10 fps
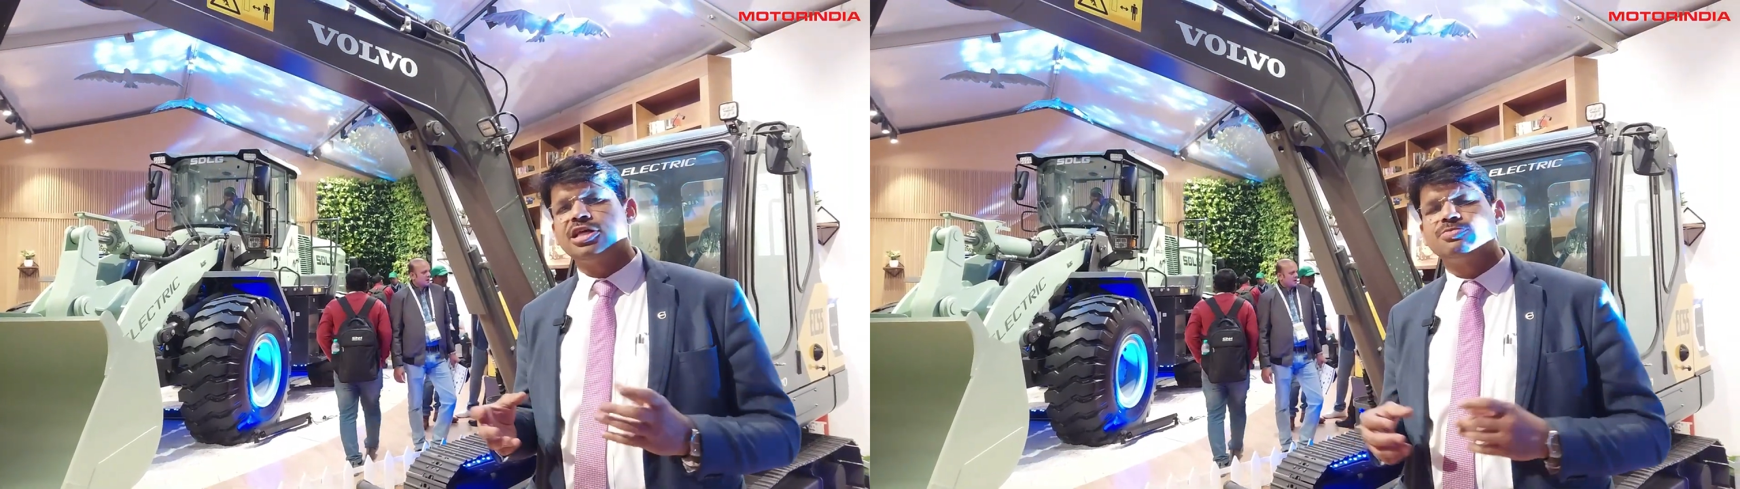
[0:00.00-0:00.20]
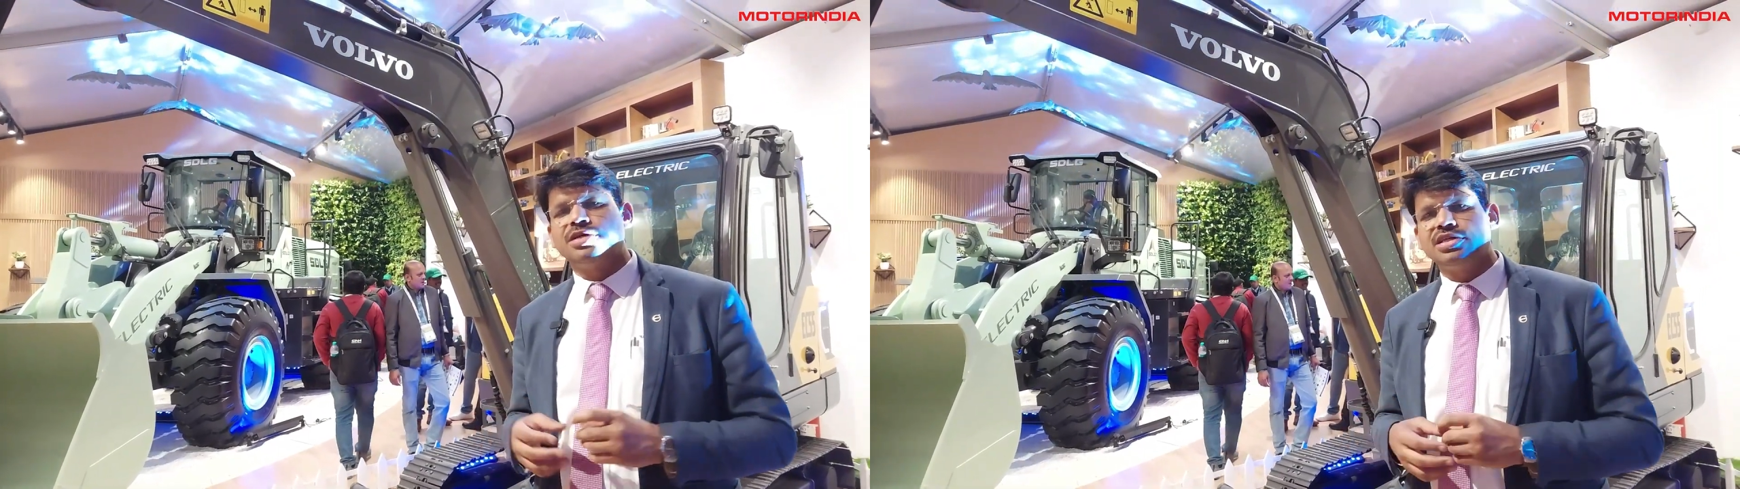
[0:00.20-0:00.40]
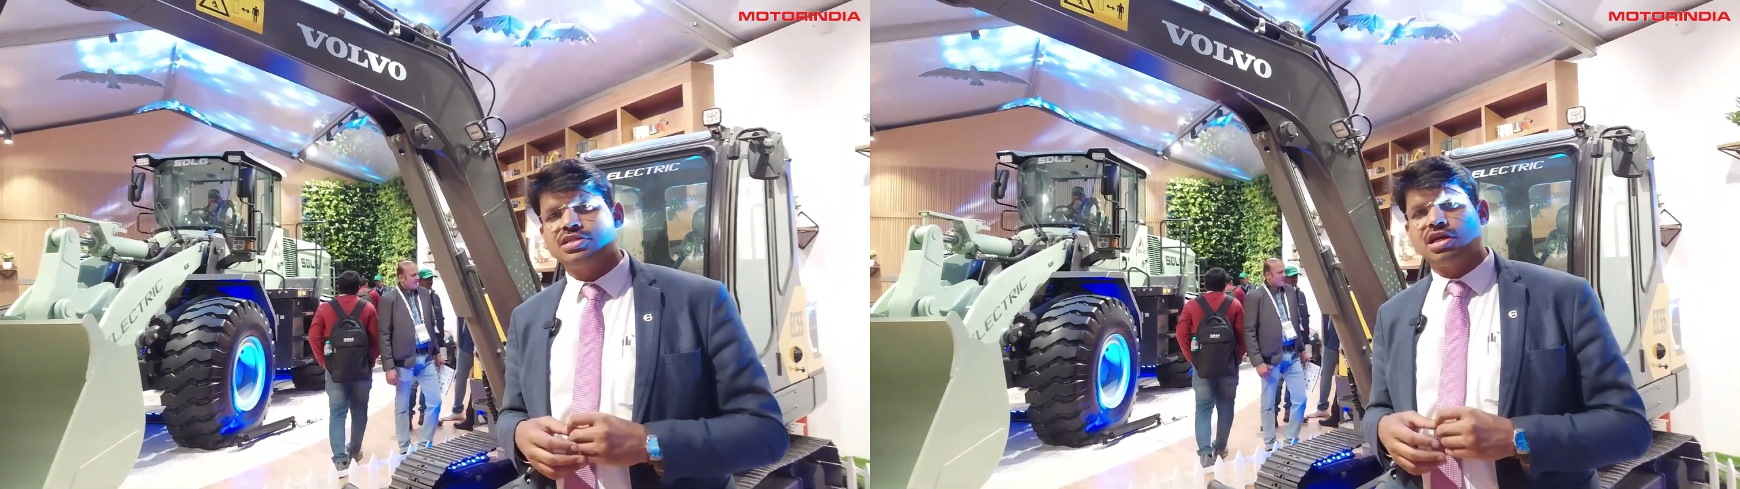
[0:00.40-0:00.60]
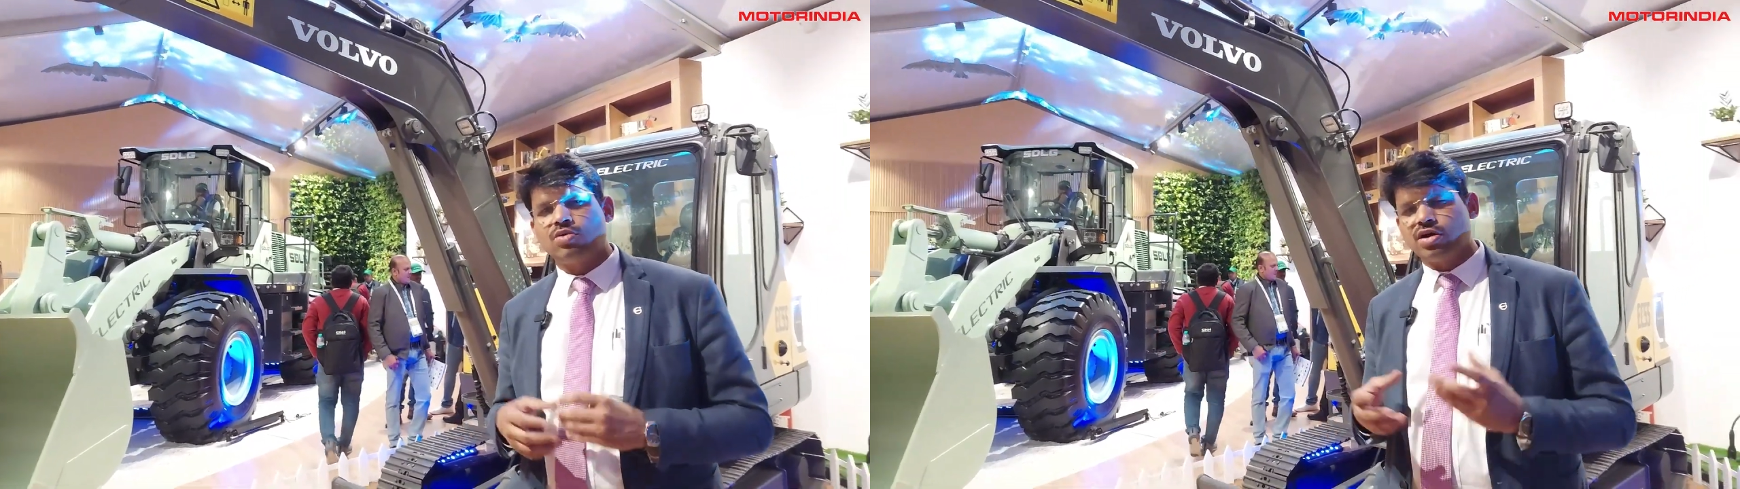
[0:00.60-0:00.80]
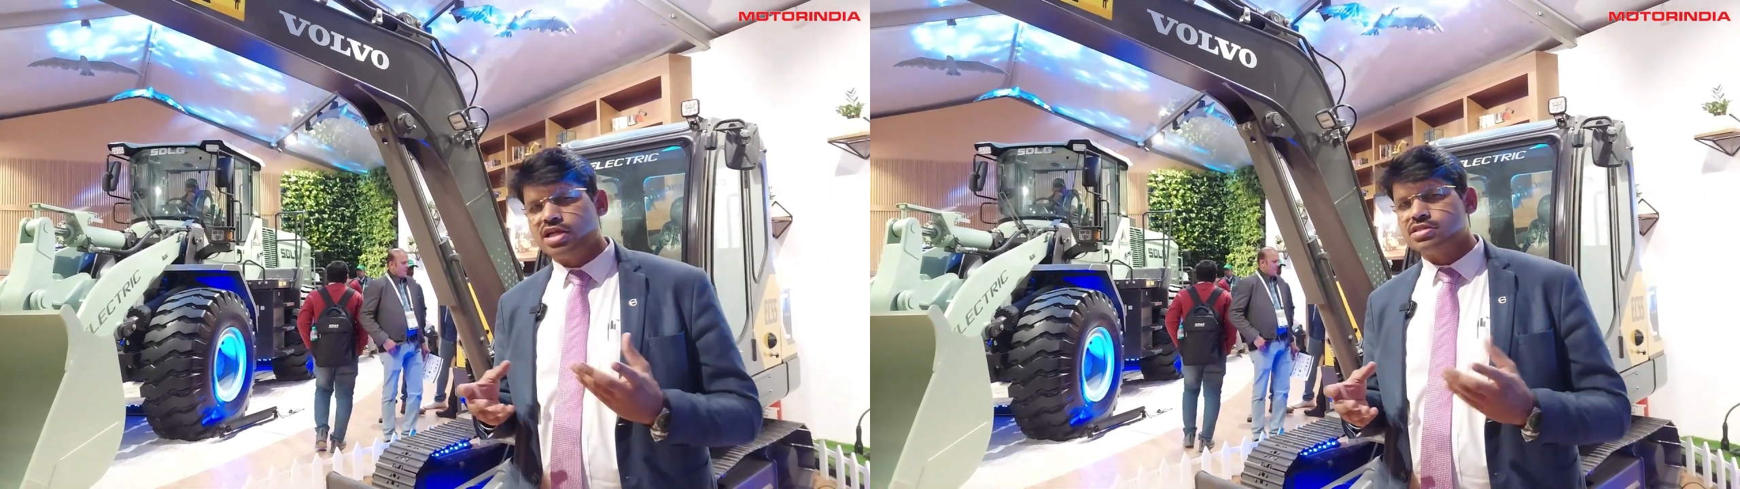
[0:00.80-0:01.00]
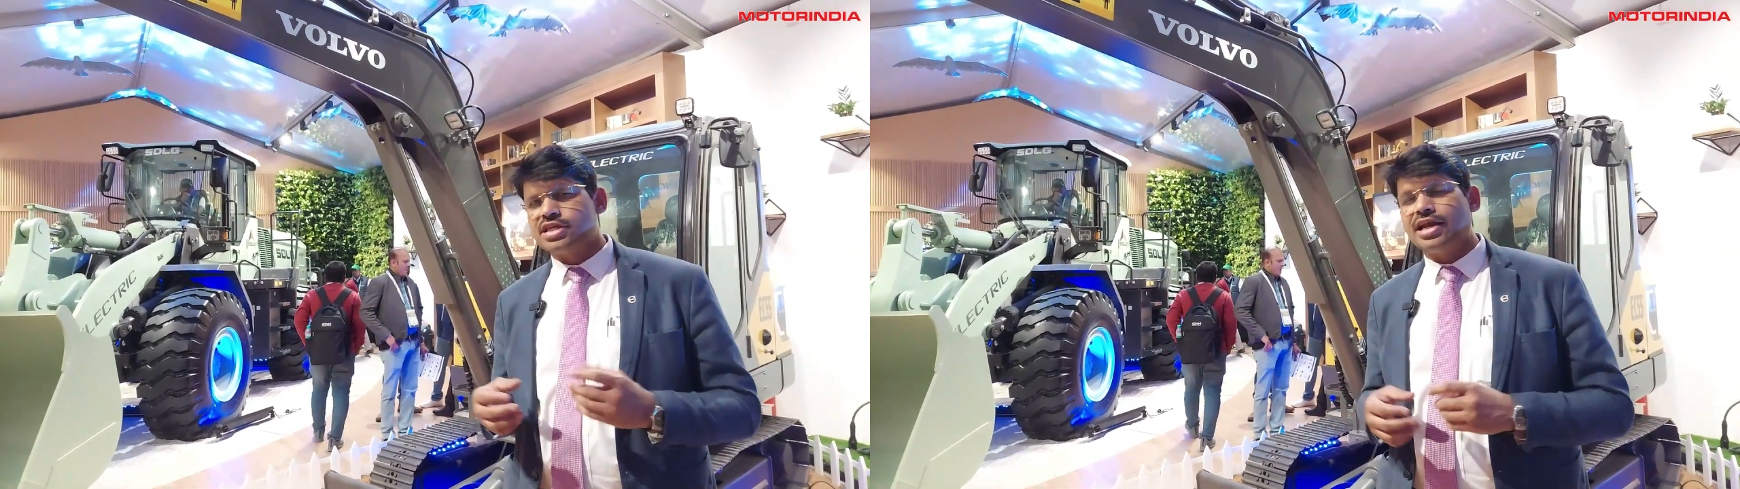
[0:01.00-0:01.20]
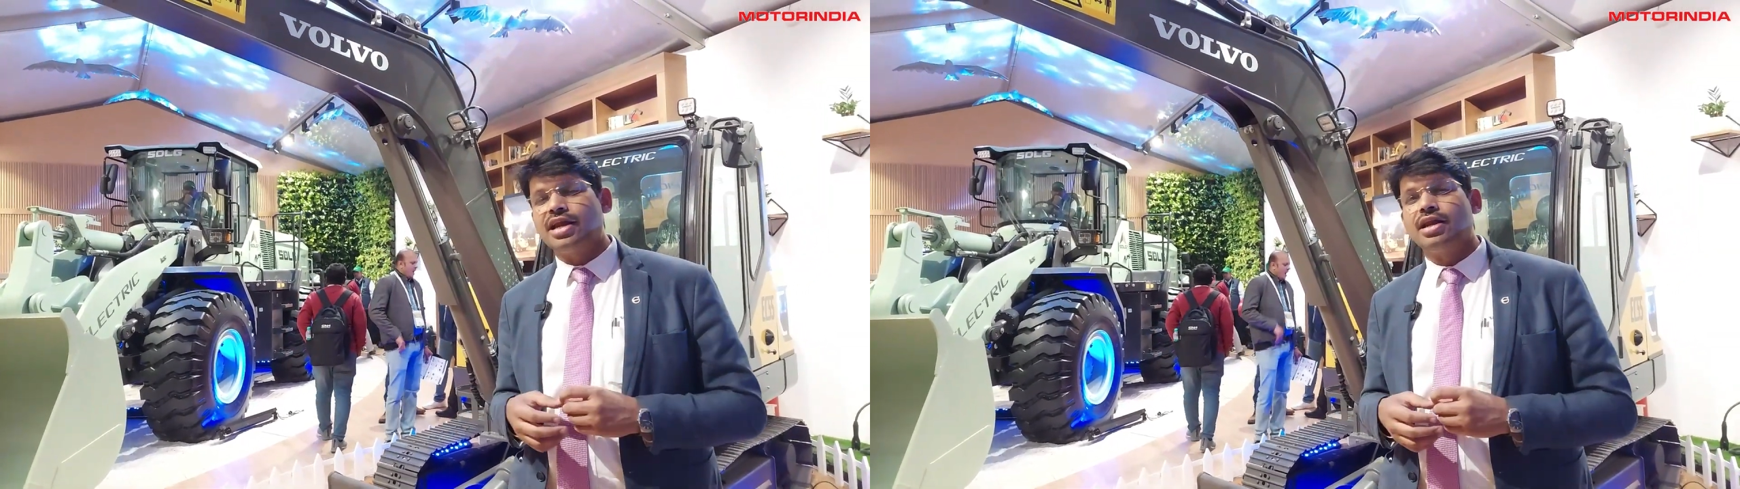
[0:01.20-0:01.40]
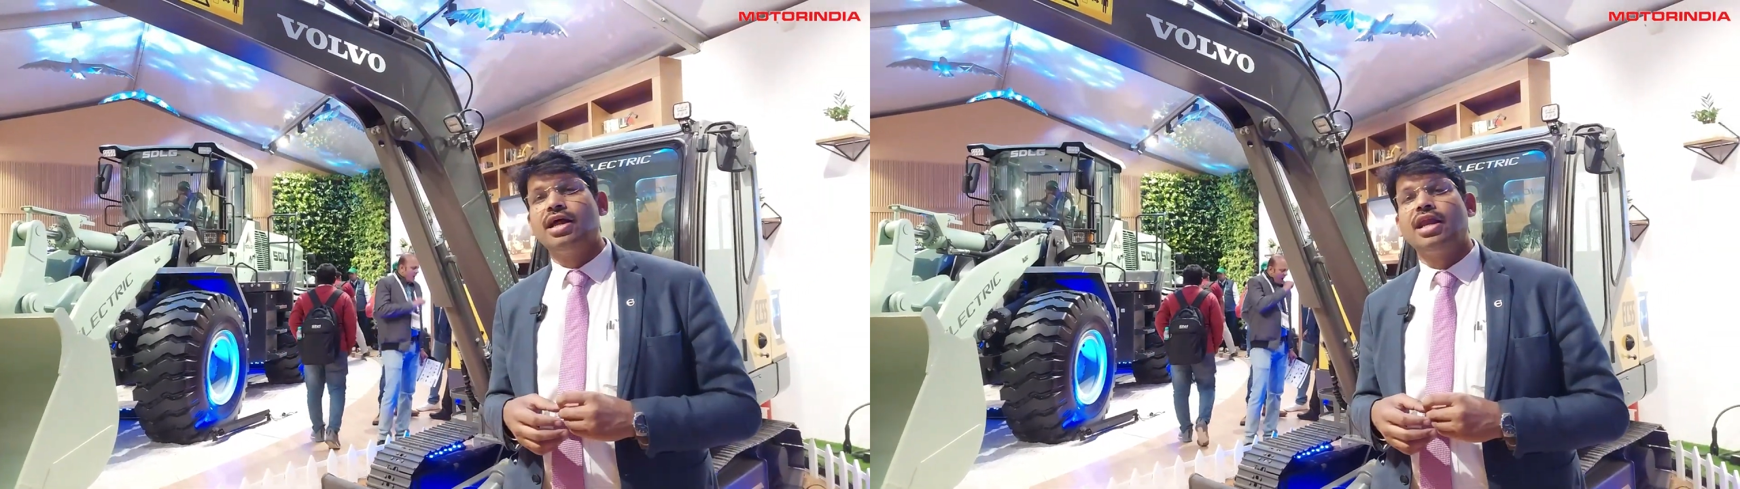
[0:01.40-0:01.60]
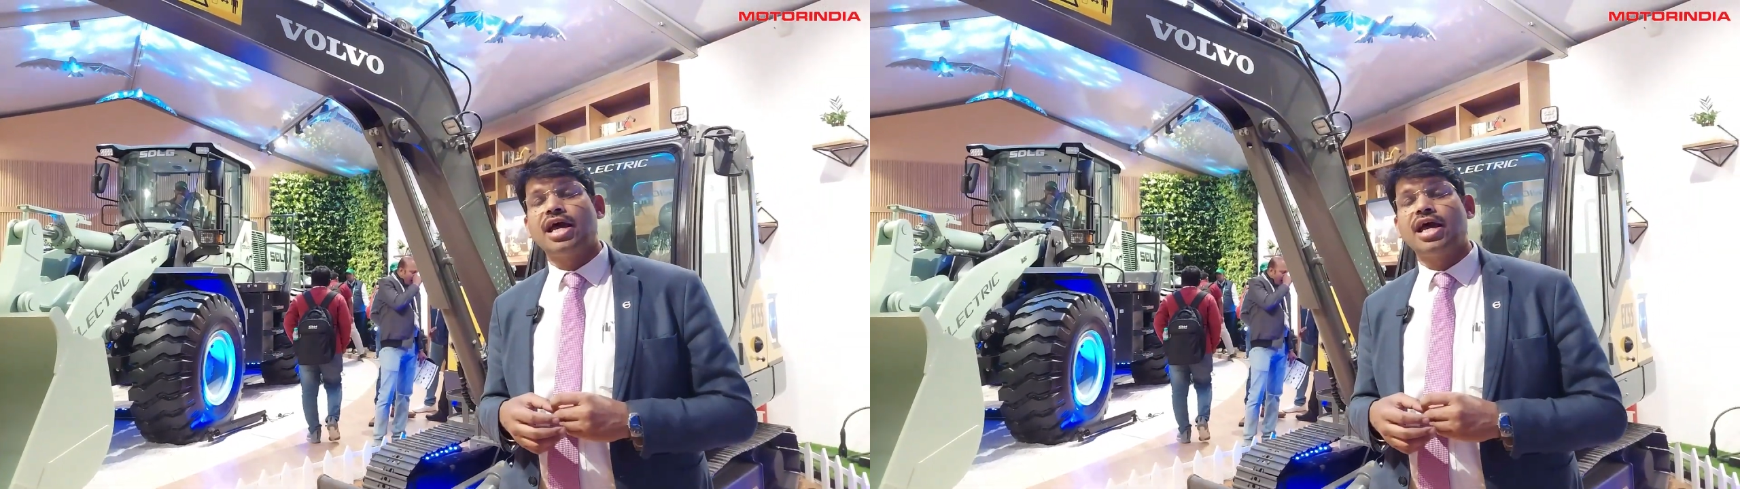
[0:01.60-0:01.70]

expenditure outlays 10